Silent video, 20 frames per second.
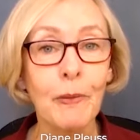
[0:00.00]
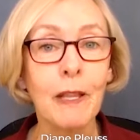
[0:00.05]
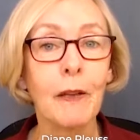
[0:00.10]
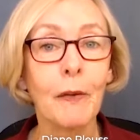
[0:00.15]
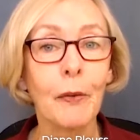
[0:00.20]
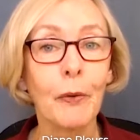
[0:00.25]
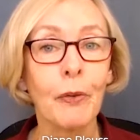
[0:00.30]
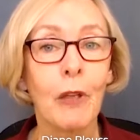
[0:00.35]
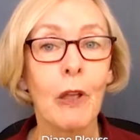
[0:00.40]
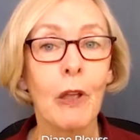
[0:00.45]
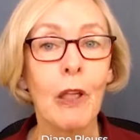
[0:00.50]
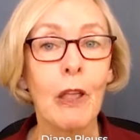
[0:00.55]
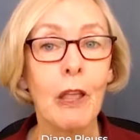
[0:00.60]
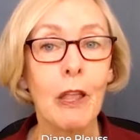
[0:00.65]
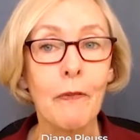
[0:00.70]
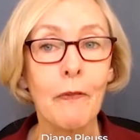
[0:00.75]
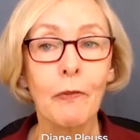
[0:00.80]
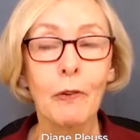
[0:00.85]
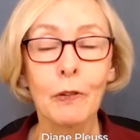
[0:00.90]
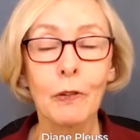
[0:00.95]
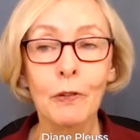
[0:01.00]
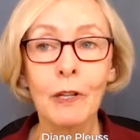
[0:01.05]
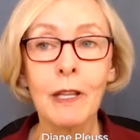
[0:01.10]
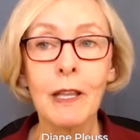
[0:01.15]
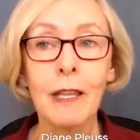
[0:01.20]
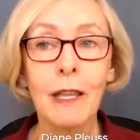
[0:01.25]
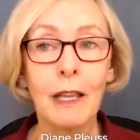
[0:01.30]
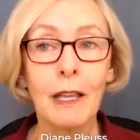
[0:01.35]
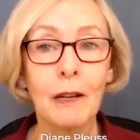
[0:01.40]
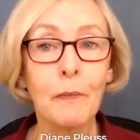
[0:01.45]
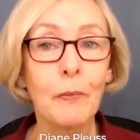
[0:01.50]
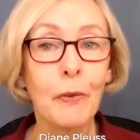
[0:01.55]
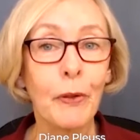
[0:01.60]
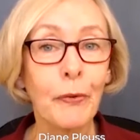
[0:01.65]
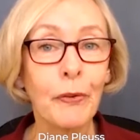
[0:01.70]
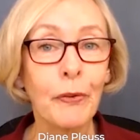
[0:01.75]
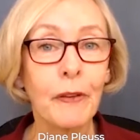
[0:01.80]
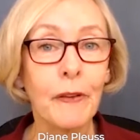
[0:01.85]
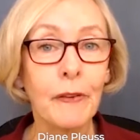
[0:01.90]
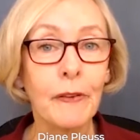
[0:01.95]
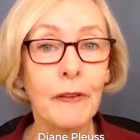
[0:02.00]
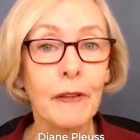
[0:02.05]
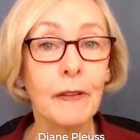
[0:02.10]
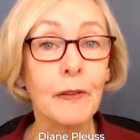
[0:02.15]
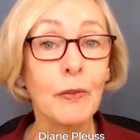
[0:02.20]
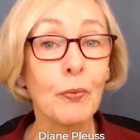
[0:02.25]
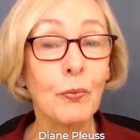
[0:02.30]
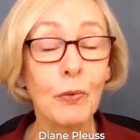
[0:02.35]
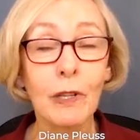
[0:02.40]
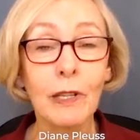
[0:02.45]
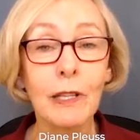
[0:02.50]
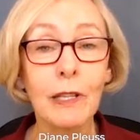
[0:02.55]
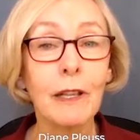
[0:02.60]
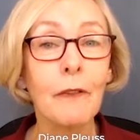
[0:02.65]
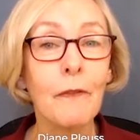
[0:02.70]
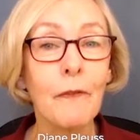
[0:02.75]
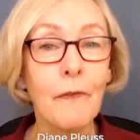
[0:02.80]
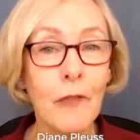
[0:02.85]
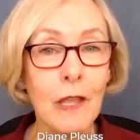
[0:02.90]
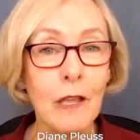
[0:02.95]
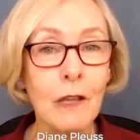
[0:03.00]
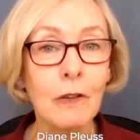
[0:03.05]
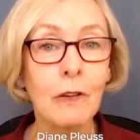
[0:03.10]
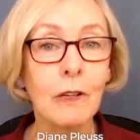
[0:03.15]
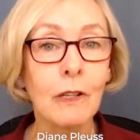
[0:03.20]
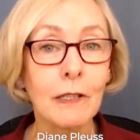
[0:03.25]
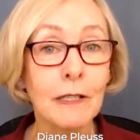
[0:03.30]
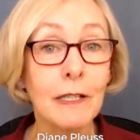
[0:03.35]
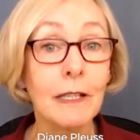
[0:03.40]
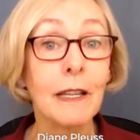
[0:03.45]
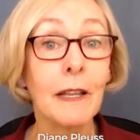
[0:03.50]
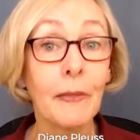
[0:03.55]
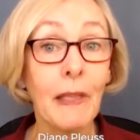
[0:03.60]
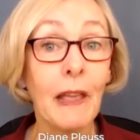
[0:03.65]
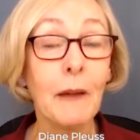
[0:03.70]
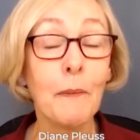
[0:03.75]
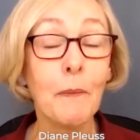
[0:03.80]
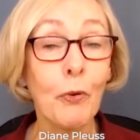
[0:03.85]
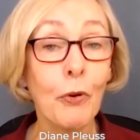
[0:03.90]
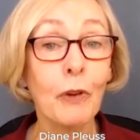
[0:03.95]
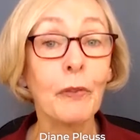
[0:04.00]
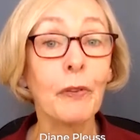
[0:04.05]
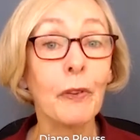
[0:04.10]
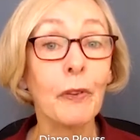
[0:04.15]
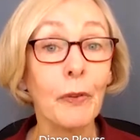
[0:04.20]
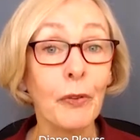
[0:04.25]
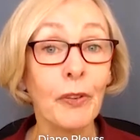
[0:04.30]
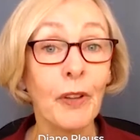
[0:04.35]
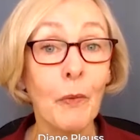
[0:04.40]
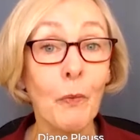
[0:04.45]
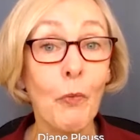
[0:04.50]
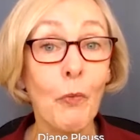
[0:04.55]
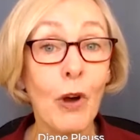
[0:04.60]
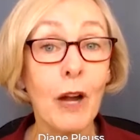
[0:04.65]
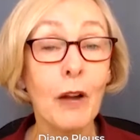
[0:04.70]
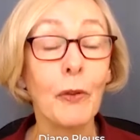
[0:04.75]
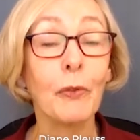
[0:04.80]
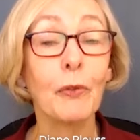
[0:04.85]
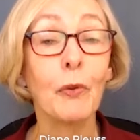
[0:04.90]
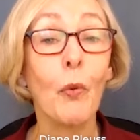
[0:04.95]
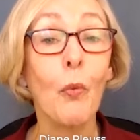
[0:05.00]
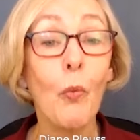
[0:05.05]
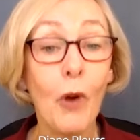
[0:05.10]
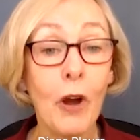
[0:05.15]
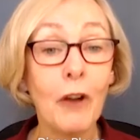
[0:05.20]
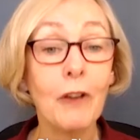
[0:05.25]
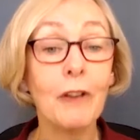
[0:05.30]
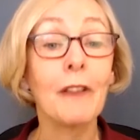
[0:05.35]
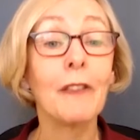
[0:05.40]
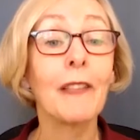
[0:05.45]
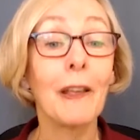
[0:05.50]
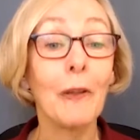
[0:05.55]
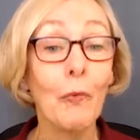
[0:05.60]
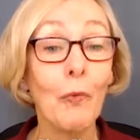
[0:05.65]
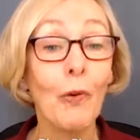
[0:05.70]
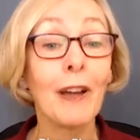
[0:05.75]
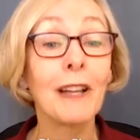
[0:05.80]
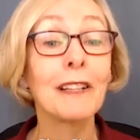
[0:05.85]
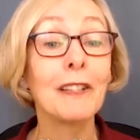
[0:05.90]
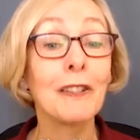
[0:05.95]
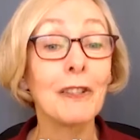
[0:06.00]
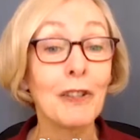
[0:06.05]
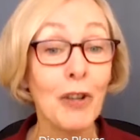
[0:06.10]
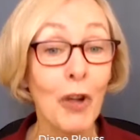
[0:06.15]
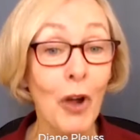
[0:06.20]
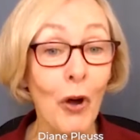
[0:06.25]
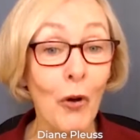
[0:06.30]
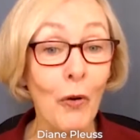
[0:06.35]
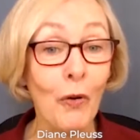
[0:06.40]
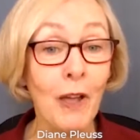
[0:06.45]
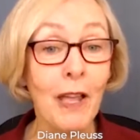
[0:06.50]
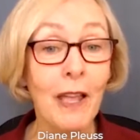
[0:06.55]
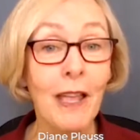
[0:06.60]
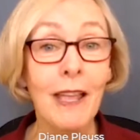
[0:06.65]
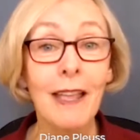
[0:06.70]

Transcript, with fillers: Because if we're looking at a business, it's really a vehicle to get that person somewhere. So where do they want to go?